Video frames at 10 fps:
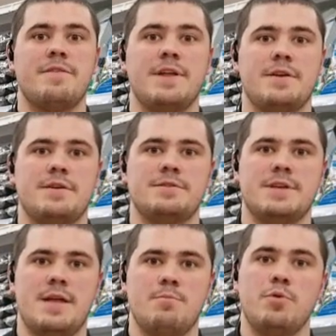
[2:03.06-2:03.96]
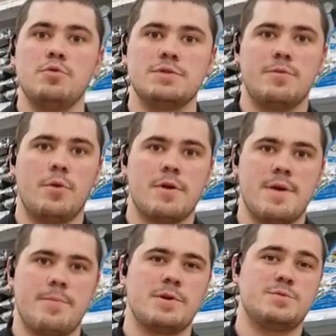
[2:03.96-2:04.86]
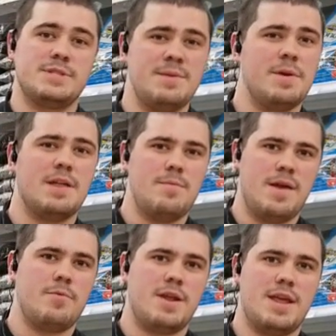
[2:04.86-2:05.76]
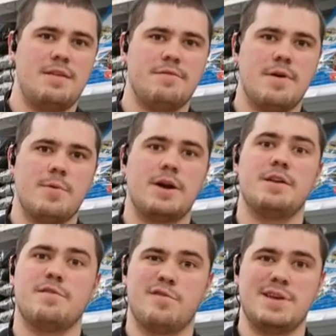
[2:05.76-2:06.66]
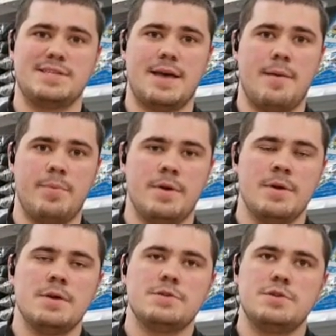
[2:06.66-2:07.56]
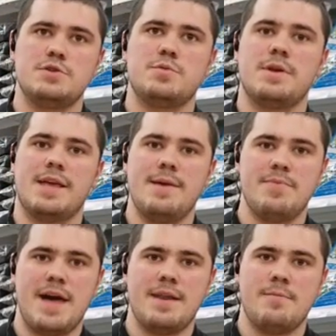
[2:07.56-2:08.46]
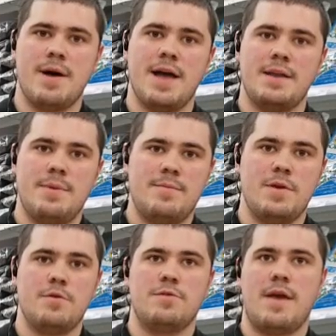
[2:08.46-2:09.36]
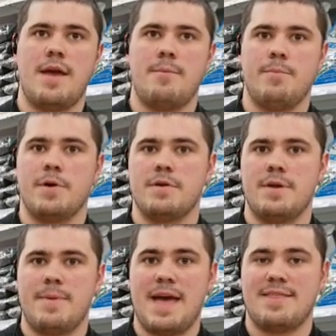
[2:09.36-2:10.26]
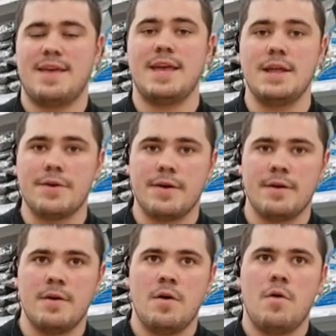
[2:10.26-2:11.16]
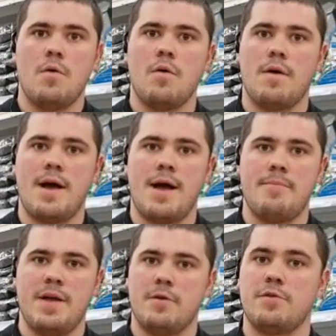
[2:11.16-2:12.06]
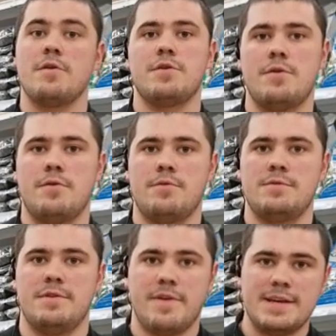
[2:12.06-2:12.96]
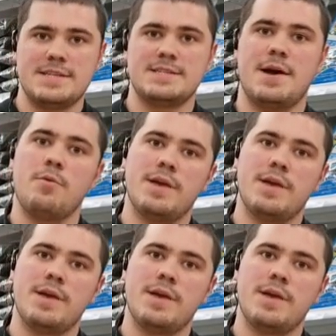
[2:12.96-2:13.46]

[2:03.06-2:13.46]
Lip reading: feeders and pools of water that birds would typically be able to eat from are going to freeze up. So you just want to keep that in mind. Maybe use a bird bath heater, or there's also devices that will